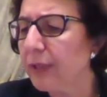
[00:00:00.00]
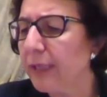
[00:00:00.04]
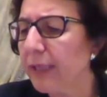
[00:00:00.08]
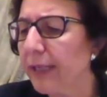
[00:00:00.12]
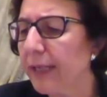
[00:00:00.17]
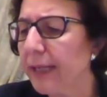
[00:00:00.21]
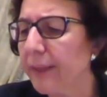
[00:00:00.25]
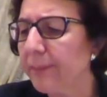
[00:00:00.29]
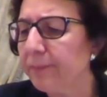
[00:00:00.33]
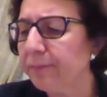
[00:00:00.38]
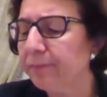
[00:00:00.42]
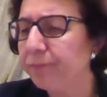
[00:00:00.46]

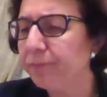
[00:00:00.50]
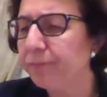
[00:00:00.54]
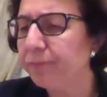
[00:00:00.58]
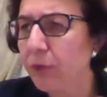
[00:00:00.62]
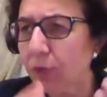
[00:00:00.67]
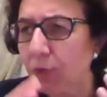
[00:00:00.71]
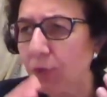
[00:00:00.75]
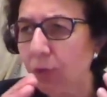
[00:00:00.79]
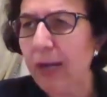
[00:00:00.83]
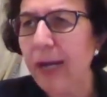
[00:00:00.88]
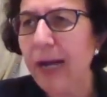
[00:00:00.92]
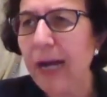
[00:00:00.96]

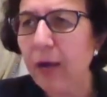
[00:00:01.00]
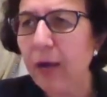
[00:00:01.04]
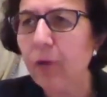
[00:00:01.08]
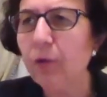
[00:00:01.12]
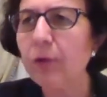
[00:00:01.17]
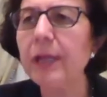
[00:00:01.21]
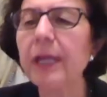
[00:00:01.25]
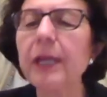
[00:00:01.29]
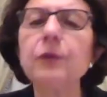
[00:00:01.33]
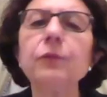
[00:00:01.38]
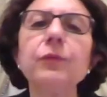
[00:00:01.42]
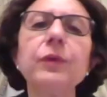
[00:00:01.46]
how
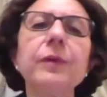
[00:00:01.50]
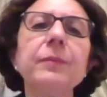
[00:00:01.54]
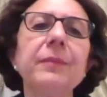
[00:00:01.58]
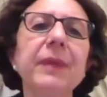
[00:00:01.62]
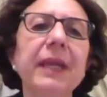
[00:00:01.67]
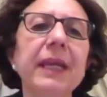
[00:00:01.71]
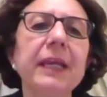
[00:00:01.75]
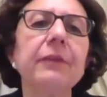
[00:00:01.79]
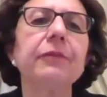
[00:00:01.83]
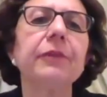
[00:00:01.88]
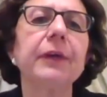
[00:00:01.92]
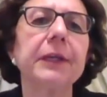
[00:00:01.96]
can we
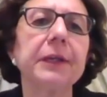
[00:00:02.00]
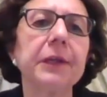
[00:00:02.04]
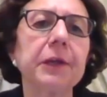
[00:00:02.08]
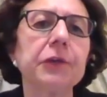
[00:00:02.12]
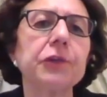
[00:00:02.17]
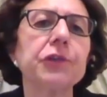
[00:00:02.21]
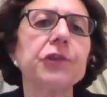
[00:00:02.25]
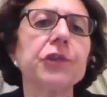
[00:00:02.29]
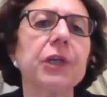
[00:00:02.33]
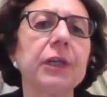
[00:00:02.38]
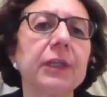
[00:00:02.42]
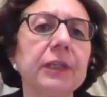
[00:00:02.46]
make
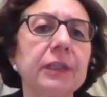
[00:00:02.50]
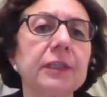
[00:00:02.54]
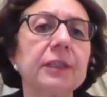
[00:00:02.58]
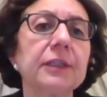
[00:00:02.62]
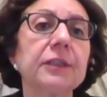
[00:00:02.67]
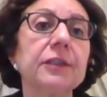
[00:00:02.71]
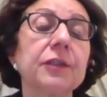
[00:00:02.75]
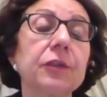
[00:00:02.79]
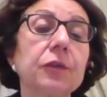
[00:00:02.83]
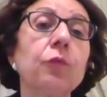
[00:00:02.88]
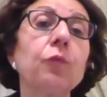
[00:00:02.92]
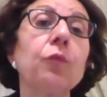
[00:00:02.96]
financial
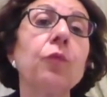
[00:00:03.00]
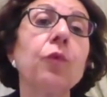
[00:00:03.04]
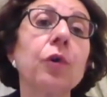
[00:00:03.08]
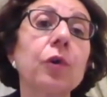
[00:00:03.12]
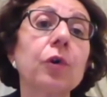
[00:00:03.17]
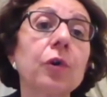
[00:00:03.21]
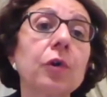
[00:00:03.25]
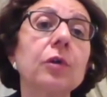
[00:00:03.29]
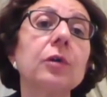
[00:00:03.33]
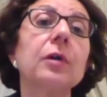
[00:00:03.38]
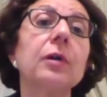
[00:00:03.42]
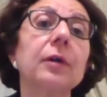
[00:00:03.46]
literacy
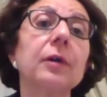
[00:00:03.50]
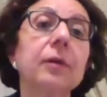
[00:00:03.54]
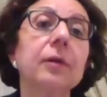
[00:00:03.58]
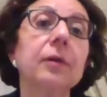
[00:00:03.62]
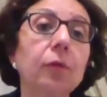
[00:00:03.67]
work